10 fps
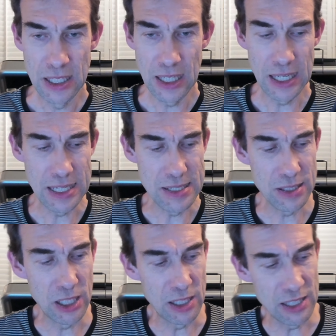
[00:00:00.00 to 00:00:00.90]
And
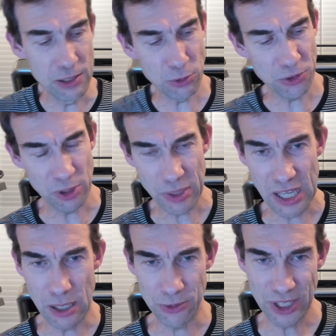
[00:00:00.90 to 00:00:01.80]
it's also
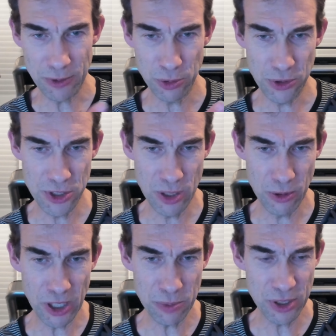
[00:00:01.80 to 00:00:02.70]
about how adaptable the
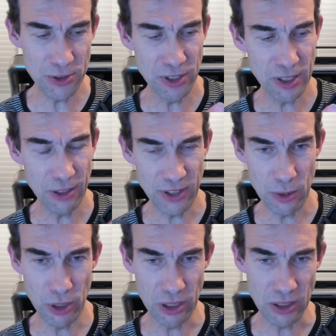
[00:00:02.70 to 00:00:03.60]
shoe are, because you kind of
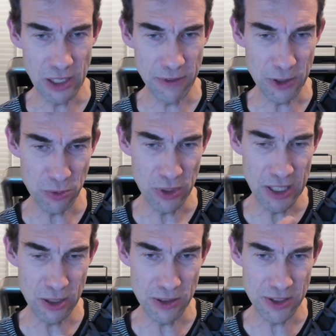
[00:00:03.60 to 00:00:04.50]
think, well, if it's
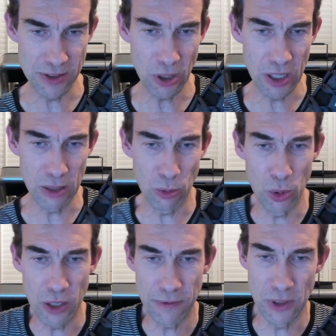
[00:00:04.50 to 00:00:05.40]
really good design, it will
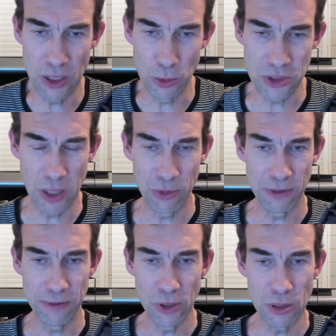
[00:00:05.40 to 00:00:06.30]
work for all types
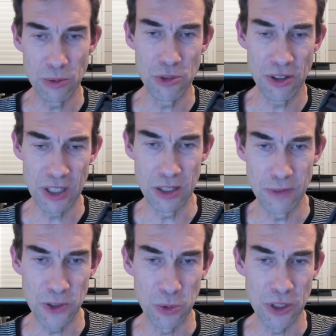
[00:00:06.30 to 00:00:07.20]
of foot, which I think the
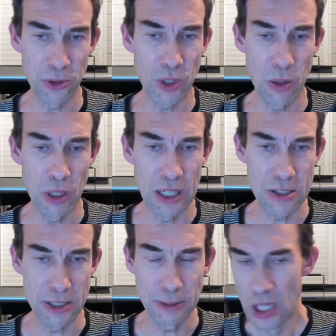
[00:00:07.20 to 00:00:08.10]
Invincible does quite well,
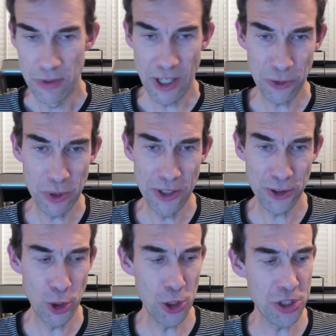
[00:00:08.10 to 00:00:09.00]
actually. The next one is
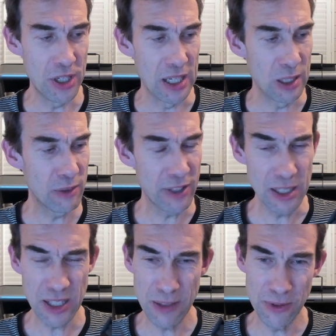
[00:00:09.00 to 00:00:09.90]
cushioning. Now, I've
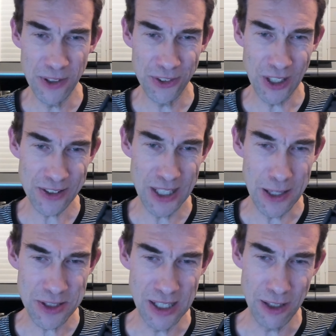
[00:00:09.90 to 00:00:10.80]
only given this 6
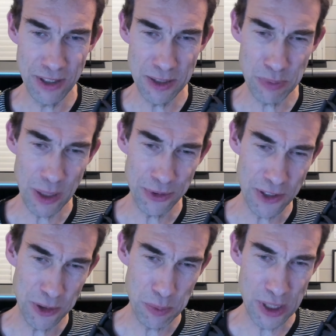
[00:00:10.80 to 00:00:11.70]
out of 10. I think that perhaps
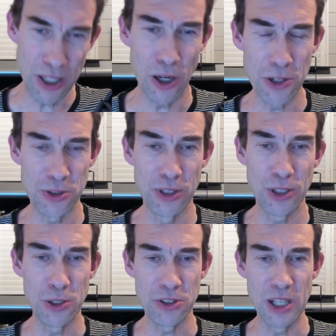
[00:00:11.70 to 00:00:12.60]
that's a bit harsh on the
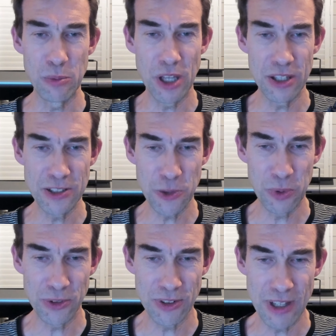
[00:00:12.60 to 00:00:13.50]
cushioning, but I think just
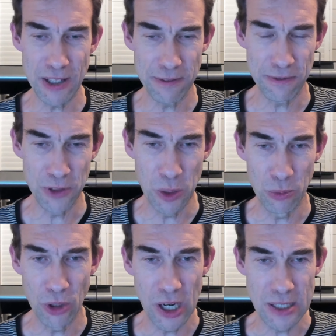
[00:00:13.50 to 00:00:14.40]
because of that
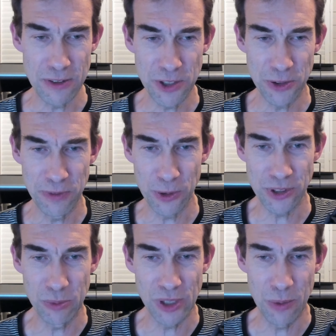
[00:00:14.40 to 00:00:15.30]
firm ride, I just feel
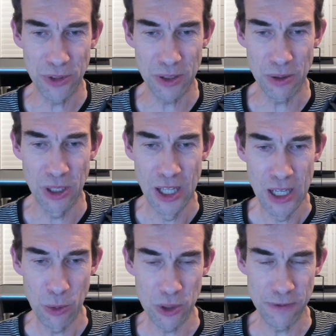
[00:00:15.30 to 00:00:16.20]
sometimes that I
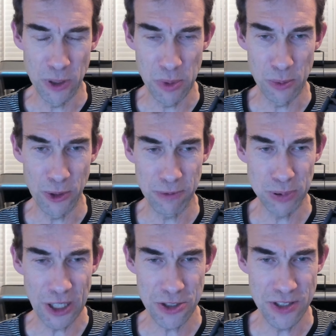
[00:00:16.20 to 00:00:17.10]
want to feel a bit more
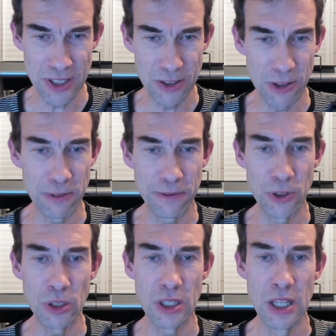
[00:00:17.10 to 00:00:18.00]
plushness under the
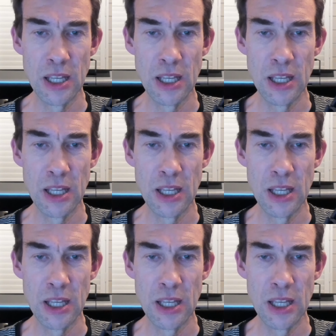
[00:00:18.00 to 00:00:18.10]
foot.